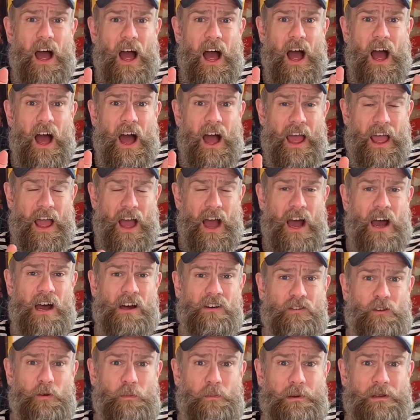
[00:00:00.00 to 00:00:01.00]
I
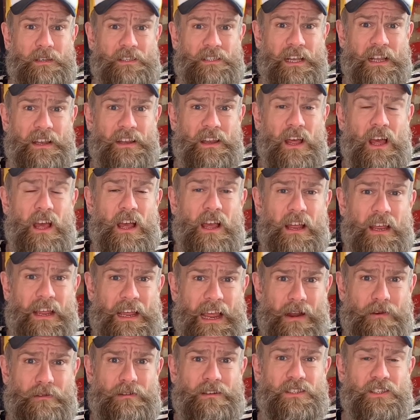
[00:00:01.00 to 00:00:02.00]
100%
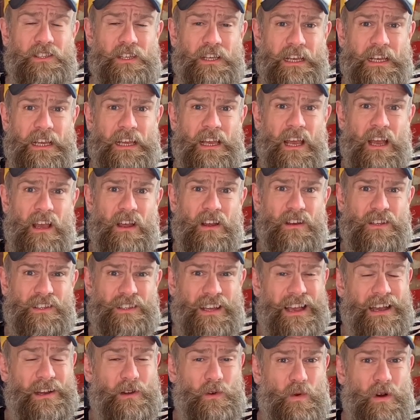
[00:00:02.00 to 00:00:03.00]
guarantee, because
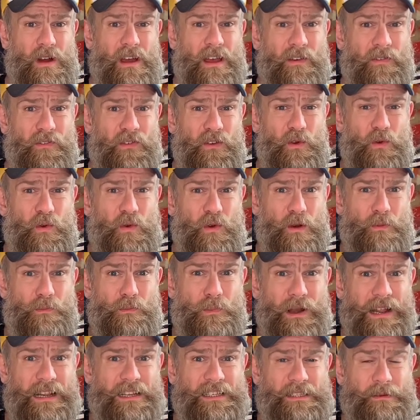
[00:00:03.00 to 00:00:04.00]
I had quite a few
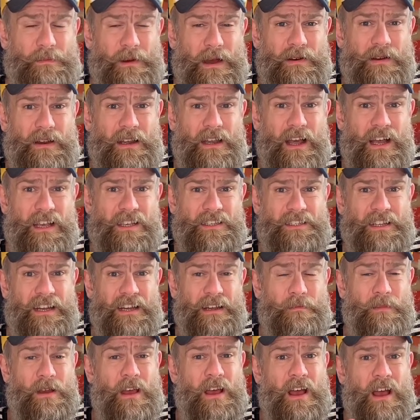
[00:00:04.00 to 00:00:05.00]
complaints about it last
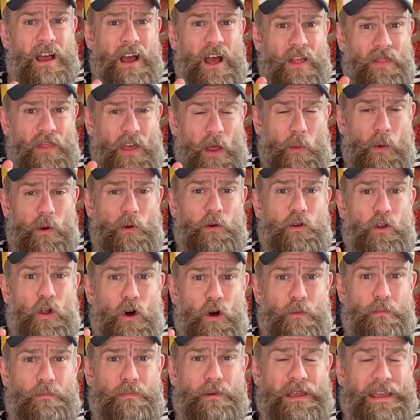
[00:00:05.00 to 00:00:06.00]
time, there will
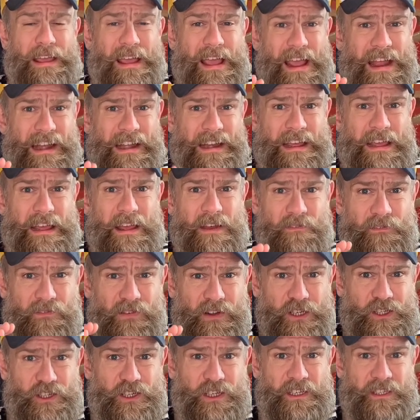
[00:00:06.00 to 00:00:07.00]
not be any
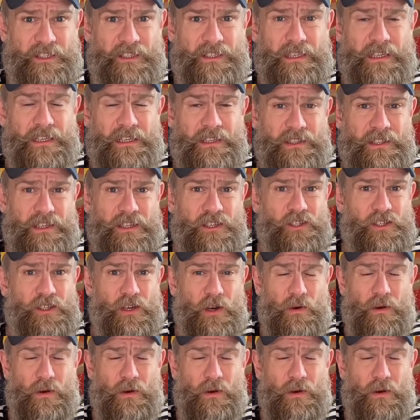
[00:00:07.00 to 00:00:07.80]
fishes in this show.